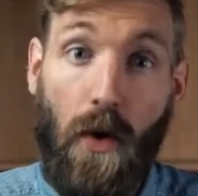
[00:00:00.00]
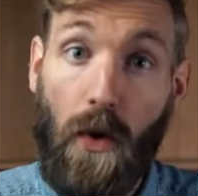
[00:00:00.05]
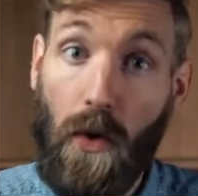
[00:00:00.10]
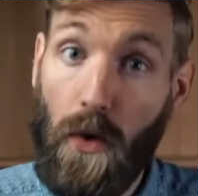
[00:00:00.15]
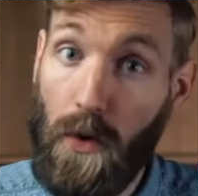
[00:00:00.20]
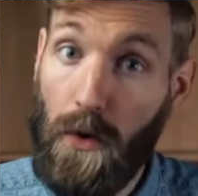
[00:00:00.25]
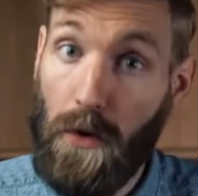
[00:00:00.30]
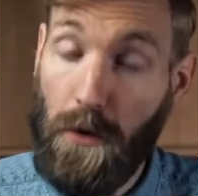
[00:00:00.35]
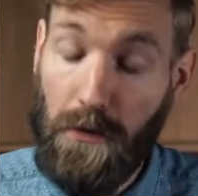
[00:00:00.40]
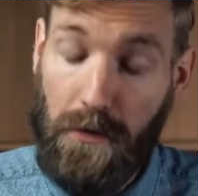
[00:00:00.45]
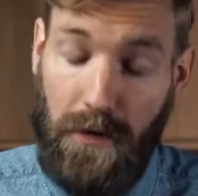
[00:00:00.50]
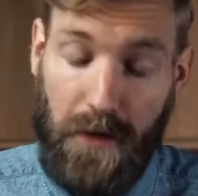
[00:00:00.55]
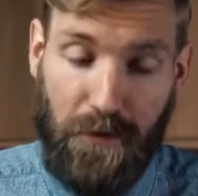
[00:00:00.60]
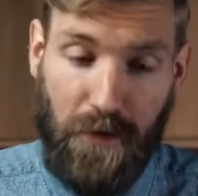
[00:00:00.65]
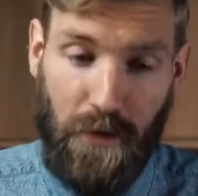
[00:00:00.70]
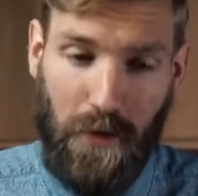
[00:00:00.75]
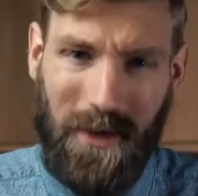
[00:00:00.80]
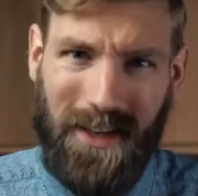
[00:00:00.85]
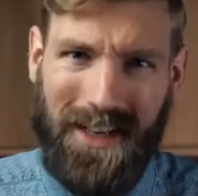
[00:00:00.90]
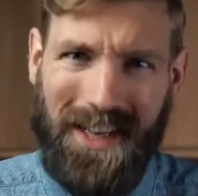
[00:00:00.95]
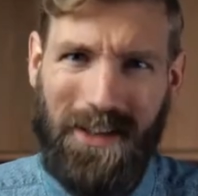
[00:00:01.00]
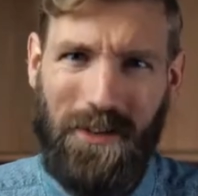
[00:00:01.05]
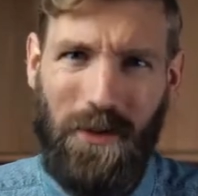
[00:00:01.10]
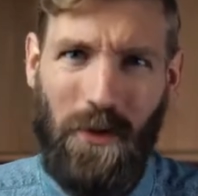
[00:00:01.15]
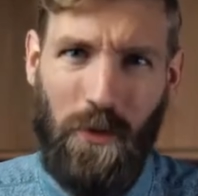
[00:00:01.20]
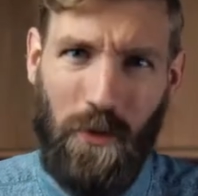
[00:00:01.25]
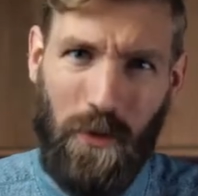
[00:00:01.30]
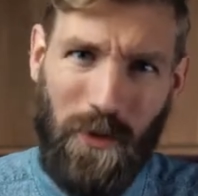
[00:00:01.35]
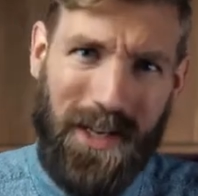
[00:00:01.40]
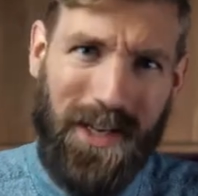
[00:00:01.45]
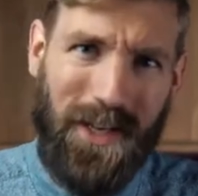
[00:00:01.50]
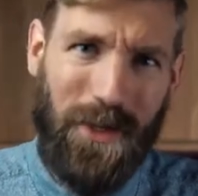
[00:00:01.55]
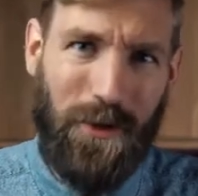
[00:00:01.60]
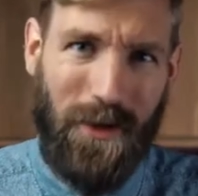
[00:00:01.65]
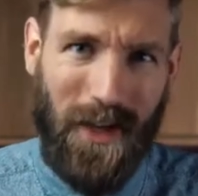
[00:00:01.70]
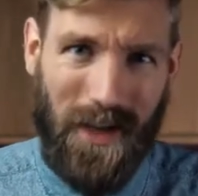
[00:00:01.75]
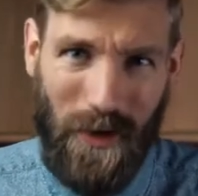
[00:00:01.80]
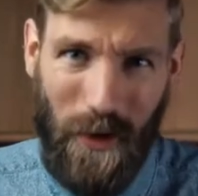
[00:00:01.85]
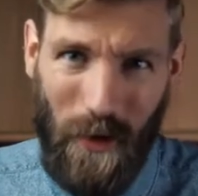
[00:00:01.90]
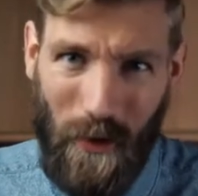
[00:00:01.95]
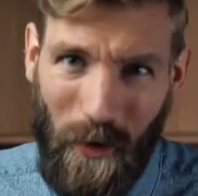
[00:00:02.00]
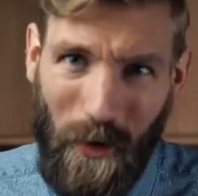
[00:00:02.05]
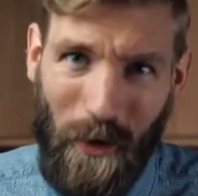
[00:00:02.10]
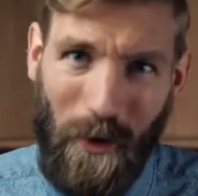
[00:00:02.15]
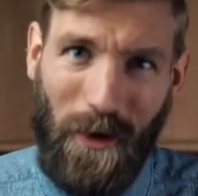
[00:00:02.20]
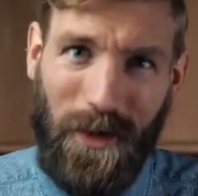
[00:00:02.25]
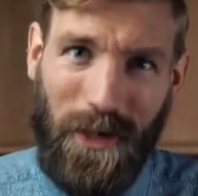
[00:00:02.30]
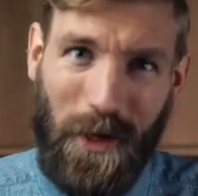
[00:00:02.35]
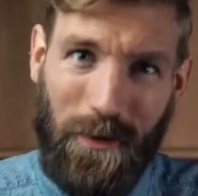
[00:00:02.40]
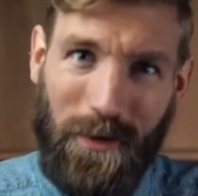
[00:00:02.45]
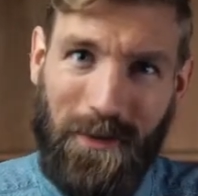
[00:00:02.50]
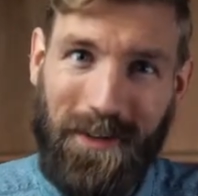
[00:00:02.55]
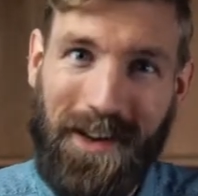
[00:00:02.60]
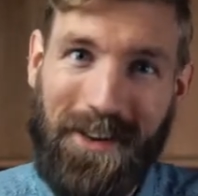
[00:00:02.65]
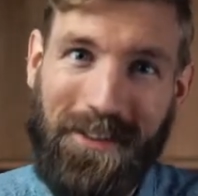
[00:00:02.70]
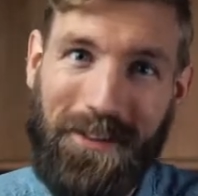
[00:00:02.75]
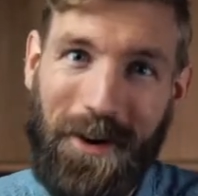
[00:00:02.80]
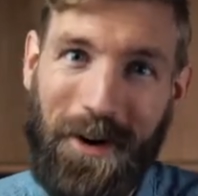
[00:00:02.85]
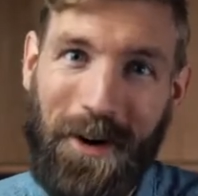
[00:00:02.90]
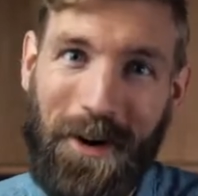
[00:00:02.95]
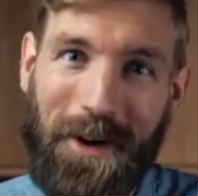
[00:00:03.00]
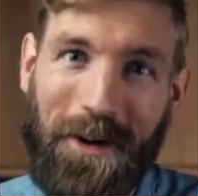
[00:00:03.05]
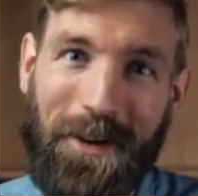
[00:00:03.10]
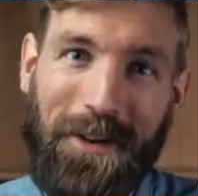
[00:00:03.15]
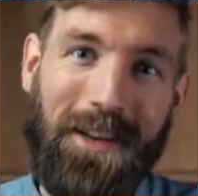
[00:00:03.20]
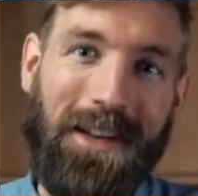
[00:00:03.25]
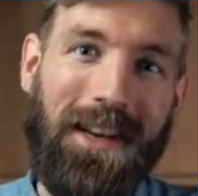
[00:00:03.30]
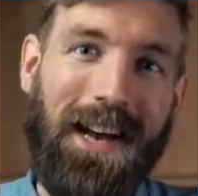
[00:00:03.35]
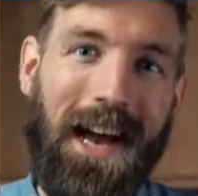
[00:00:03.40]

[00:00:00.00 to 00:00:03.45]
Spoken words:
Or if you want to get really good and go all in with guitar,